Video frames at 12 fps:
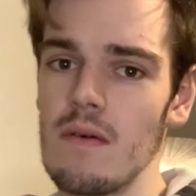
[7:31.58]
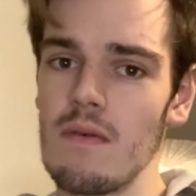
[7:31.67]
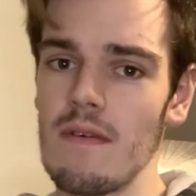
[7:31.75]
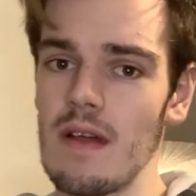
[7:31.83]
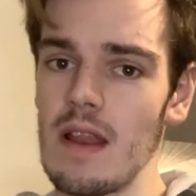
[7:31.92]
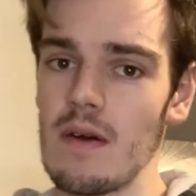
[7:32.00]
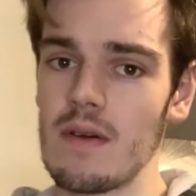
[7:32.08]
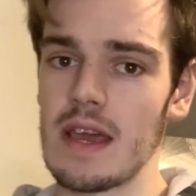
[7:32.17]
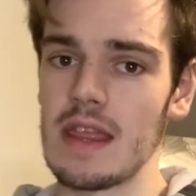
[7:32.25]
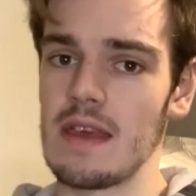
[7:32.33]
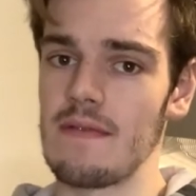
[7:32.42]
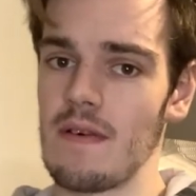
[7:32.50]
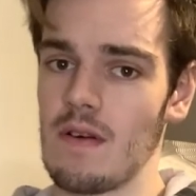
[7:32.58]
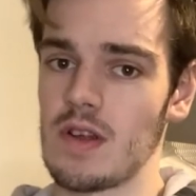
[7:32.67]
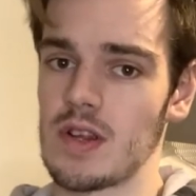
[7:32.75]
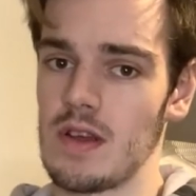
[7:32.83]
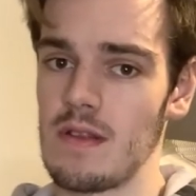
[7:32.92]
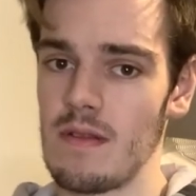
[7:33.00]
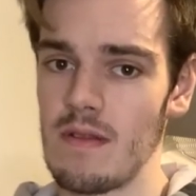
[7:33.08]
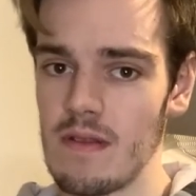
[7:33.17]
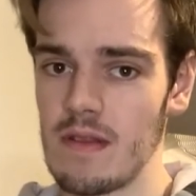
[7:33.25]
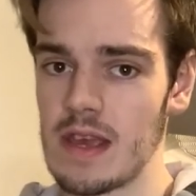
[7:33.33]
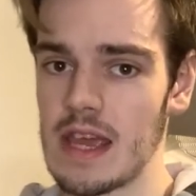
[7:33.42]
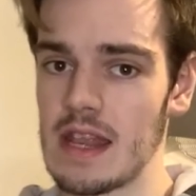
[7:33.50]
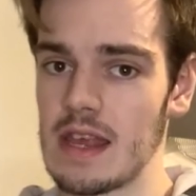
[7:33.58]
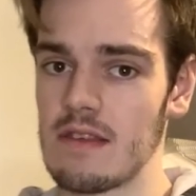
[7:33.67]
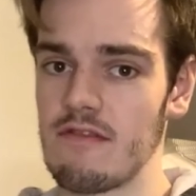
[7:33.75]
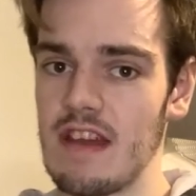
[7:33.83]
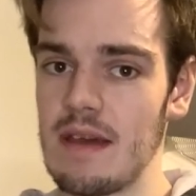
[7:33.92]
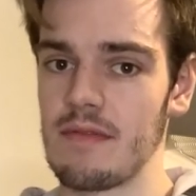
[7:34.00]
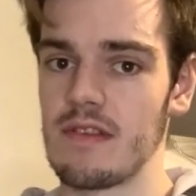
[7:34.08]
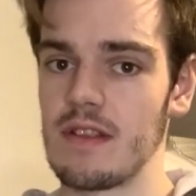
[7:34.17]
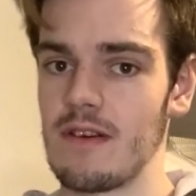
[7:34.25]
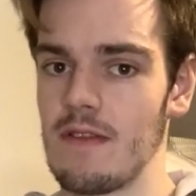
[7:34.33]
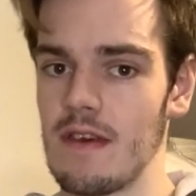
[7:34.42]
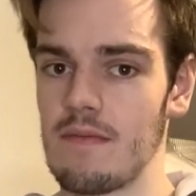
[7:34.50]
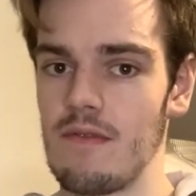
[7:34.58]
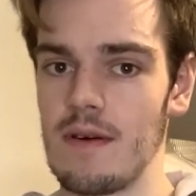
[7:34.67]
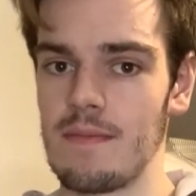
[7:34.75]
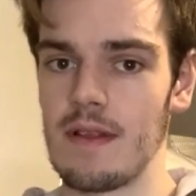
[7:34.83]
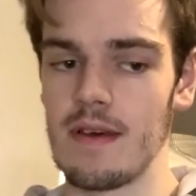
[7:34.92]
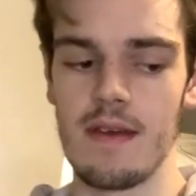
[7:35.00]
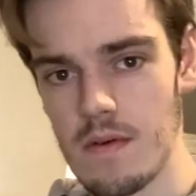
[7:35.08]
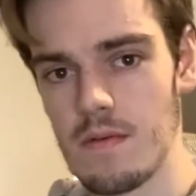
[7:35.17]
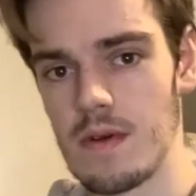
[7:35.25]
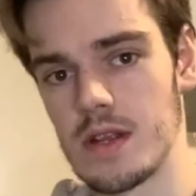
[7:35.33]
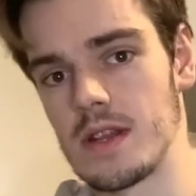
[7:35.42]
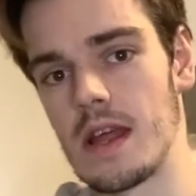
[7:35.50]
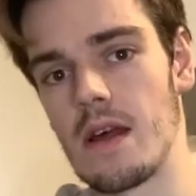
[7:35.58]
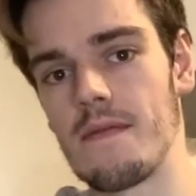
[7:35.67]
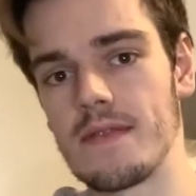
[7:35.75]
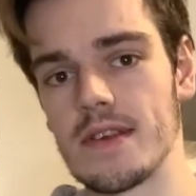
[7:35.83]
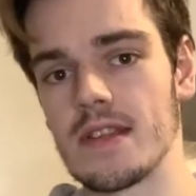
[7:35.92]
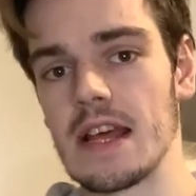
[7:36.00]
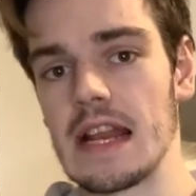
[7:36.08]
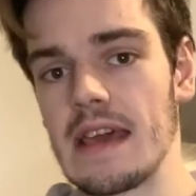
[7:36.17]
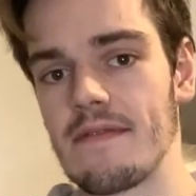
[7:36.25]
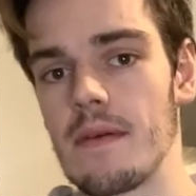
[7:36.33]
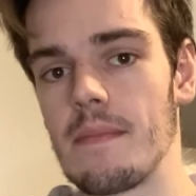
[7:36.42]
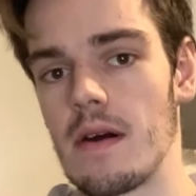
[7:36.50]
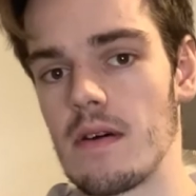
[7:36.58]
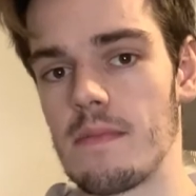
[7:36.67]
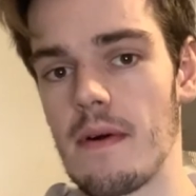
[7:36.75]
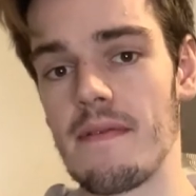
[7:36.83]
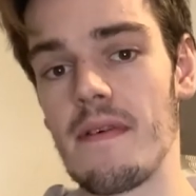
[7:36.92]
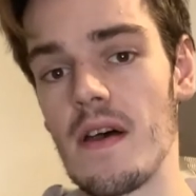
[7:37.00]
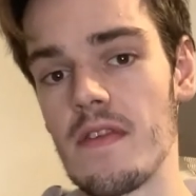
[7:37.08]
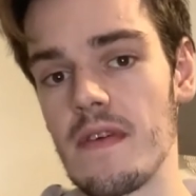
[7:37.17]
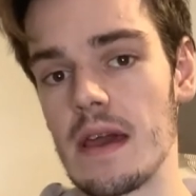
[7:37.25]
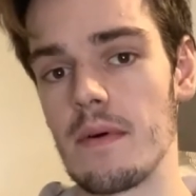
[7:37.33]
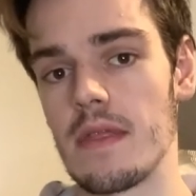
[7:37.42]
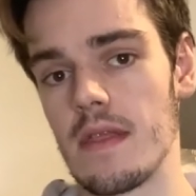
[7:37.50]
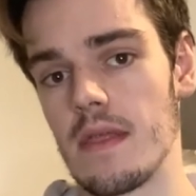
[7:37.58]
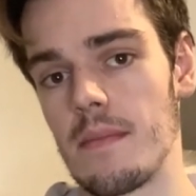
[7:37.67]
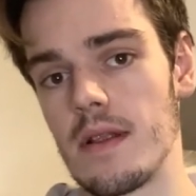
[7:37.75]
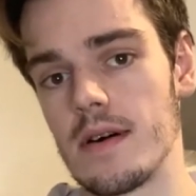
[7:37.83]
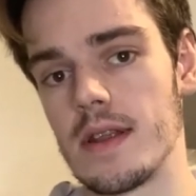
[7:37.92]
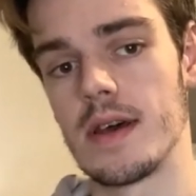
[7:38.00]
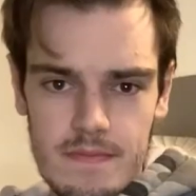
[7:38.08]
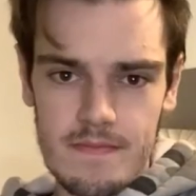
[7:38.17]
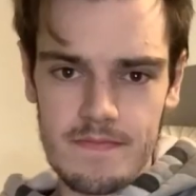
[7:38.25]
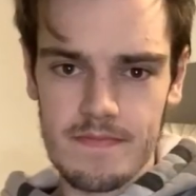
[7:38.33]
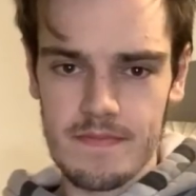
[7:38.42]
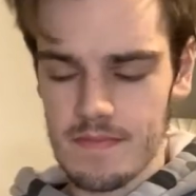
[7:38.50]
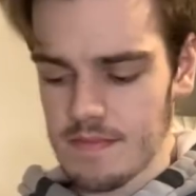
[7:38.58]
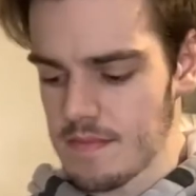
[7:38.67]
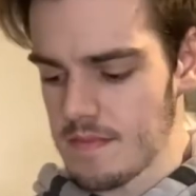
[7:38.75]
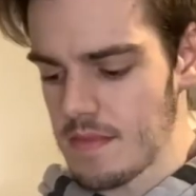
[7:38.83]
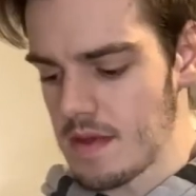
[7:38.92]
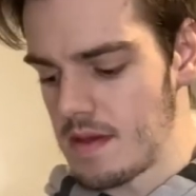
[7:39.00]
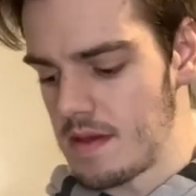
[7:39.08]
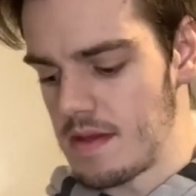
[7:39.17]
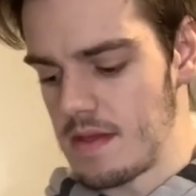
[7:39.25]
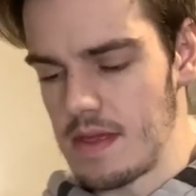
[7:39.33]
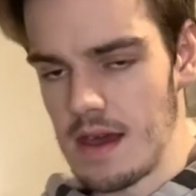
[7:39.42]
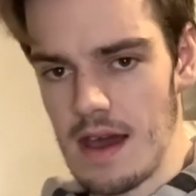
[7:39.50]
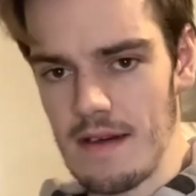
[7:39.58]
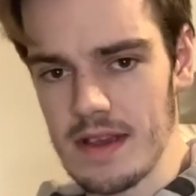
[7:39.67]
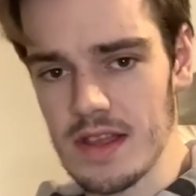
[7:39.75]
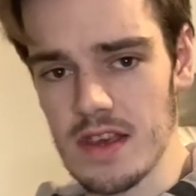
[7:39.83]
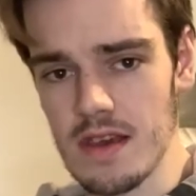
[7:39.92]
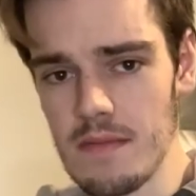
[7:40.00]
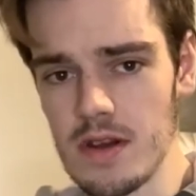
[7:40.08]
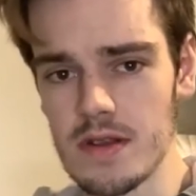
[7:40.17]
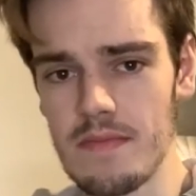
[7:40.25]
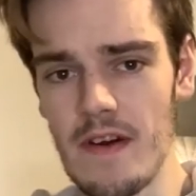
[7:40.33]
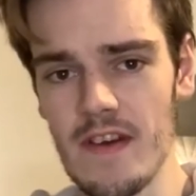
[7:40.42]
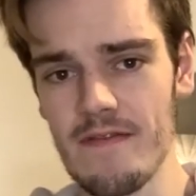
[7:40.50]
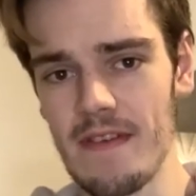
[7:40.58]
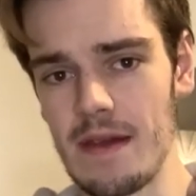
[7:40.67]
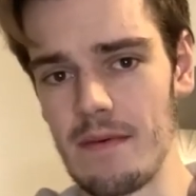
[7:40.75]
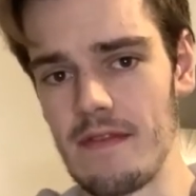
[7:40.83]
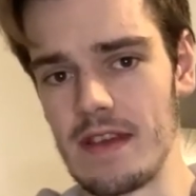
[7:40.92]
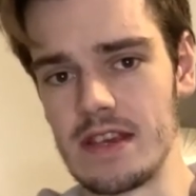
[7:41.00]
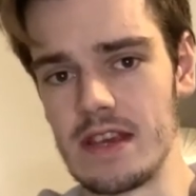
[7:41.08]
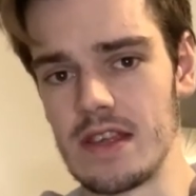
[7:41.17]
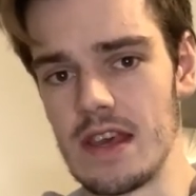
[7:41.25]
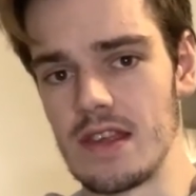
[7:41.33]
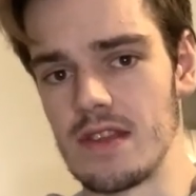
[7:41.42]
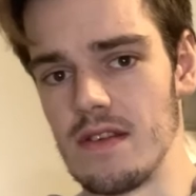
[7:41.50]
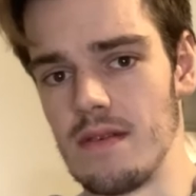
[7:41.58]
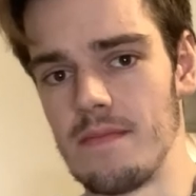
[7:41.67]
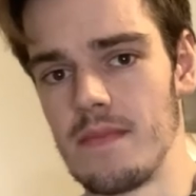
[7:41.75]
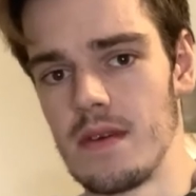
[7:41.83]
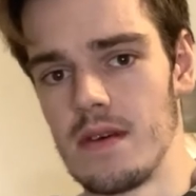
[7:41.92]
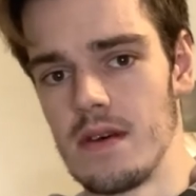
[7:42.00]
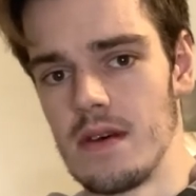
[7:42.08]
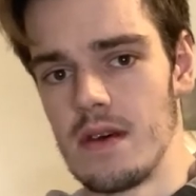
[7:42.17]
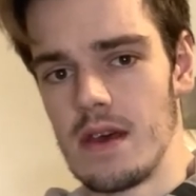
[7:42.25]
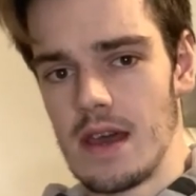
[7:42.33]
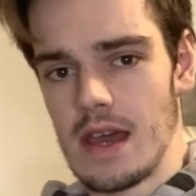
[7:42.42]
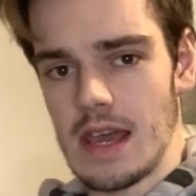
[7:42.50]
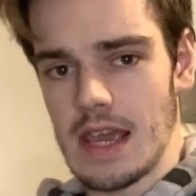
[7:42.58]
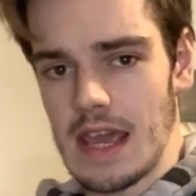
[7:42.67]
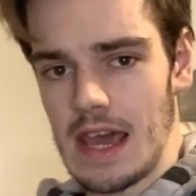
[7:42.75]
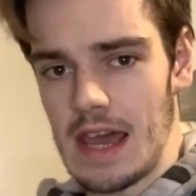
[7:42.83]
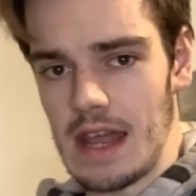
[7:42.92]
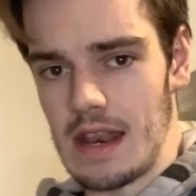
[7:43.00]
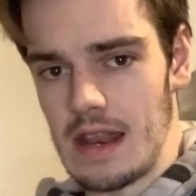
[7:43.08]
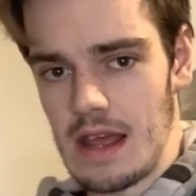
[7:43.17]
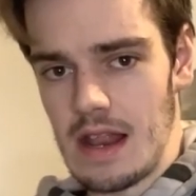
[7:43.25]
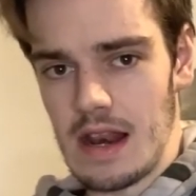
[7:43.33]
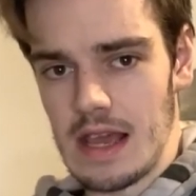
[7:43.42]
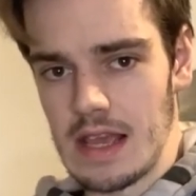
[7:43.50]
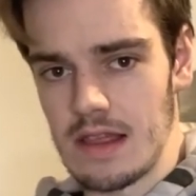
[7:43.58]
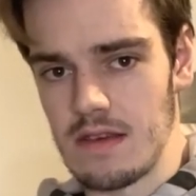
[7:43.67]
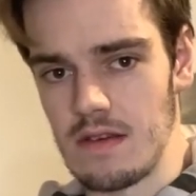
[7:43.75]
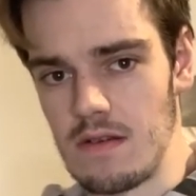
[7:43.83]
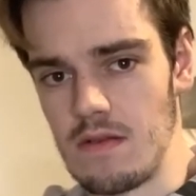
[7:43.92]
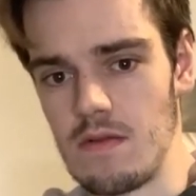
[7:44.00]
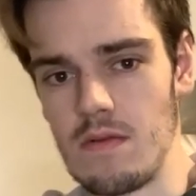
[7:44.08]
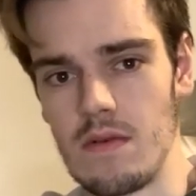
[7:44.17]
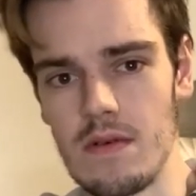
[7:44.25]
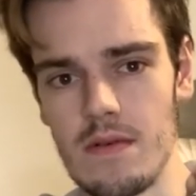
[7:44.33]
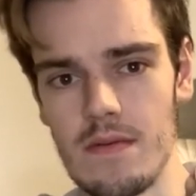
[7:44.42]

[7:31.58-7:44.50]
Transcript: With a low kidney function, your kidneys are unable to do this properly, which then obviously leaves a buildup of phosphate within the blood. Now having too much phosphate within your system can lead to